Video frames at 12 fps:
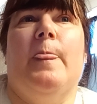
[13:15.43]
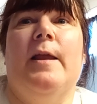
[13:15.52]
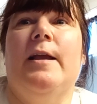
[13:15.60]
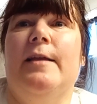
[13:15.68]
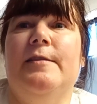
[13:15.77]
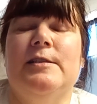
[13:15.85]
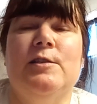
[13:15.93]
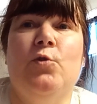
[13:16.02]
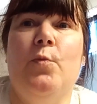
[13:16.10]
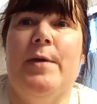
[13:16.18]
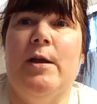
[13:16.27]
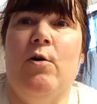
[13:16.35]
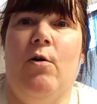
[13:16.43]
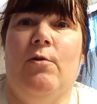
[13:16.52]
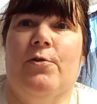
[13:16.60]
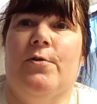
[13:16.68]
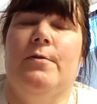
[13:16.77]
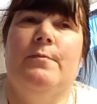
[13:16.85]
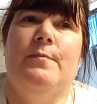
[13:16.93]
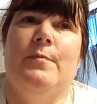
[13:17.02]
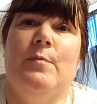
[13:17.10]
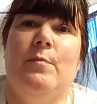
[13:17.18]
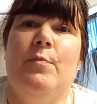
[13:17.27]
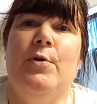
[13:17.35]
I got this little pink holder,
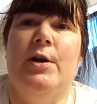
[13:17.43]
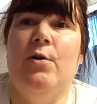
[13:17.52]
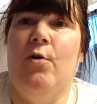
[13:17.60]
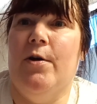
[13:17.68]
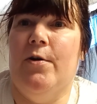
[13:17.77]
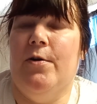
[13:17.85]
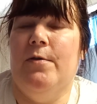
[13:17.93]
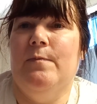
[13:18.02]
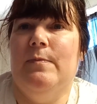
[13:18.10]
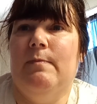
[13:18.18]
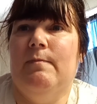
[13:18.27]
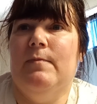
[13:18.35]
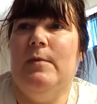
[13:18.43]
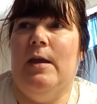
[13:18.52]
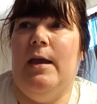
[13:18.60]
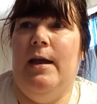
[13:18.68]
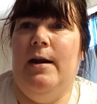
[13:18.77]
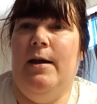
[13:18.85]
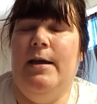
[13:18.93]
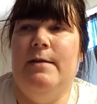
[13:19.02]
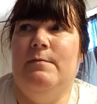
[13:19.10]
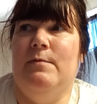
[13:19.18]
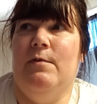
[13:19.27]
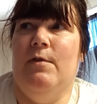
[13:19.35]
put it on her, and
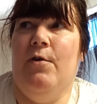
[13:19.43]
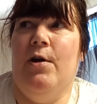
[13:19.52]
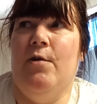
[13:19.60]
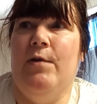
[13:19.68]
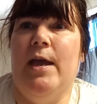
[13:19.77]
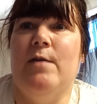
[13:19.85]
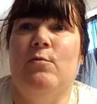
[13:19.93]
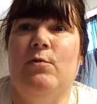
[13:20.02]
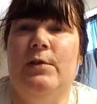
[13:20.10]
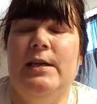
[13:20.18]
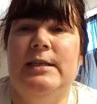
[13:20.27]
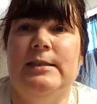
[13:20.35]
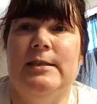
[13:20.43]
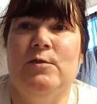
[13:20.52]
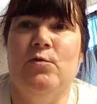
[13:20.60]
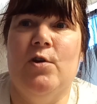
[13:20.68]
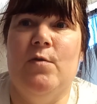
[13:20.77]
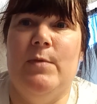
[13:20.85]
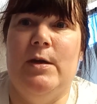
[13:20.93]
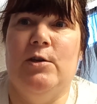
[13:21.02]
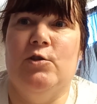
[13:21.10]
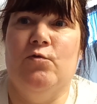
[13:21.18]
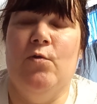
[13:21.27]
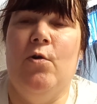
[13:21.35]
I thought, okay, well, at least this will give me
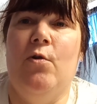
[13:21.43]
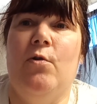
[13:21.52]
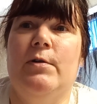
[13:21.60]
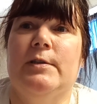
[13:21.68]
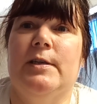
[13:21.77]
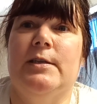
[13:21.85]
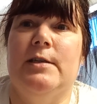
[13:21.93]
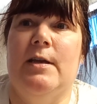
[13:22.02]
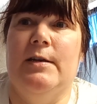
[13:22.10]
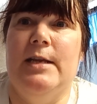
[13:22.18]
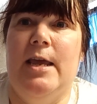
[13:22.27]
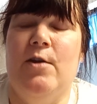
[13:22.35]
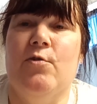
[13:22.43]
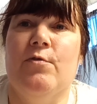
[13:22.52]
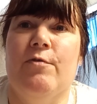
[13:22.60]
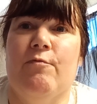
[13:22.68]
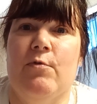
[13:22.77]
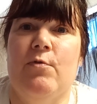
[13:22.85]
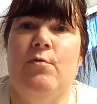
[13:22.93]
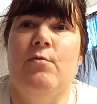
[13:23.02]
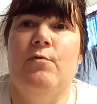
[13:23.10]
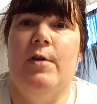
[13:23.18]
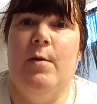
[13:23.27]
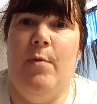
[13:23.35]
control as I take her
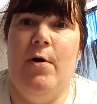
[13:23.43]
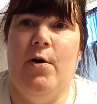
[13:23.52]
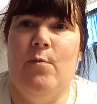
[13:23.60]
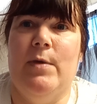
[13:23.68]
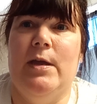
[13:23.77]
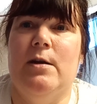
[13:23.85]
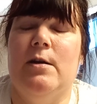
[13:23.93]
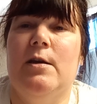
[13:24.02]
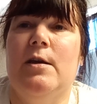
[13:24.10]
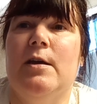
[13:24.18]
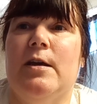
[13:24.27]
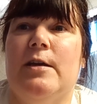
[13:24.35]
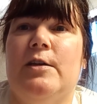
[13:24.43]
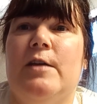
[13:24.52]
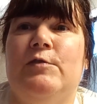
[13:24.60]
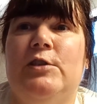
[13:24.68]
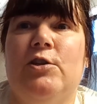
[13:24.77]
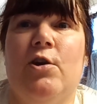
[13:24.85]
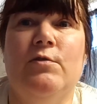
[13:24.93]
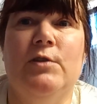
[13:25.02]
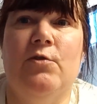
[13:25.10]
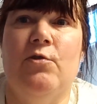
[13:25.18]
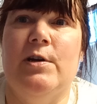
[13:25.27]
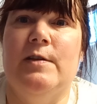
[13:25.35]
through the apartment. If she goes
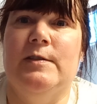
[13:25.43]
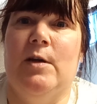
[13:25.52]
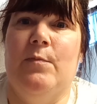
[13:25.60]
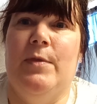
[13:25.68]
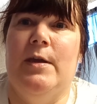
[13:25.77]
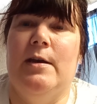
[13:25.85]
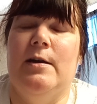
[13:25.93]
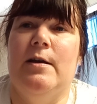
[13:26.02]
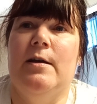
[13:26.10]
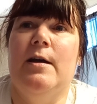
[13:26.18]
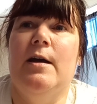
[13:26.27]
underneath something,